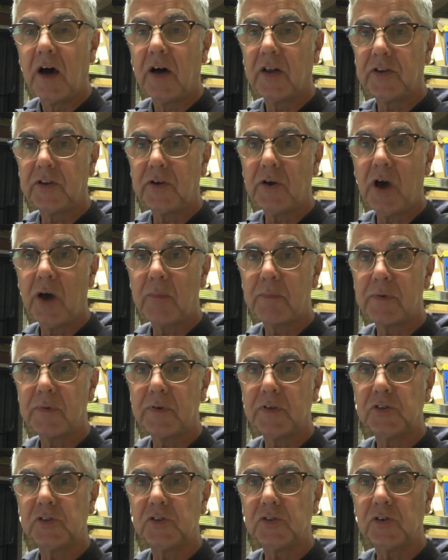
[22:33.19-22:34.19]
I do hope you
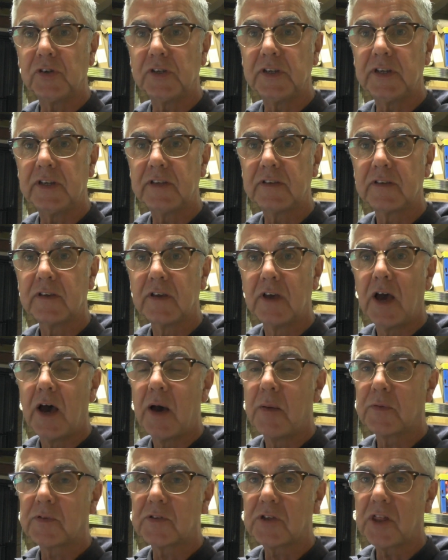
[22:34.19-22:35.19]
enjoyed it.
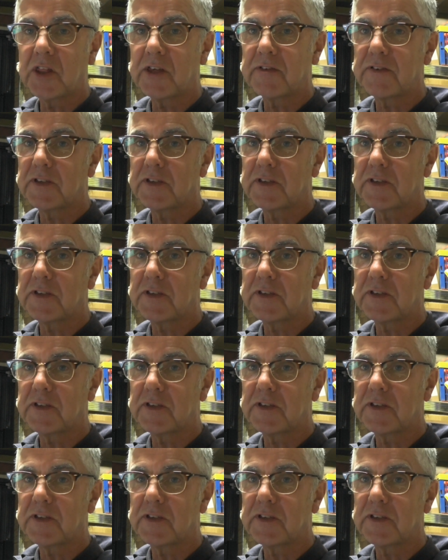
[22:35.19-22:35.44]
I'm sorry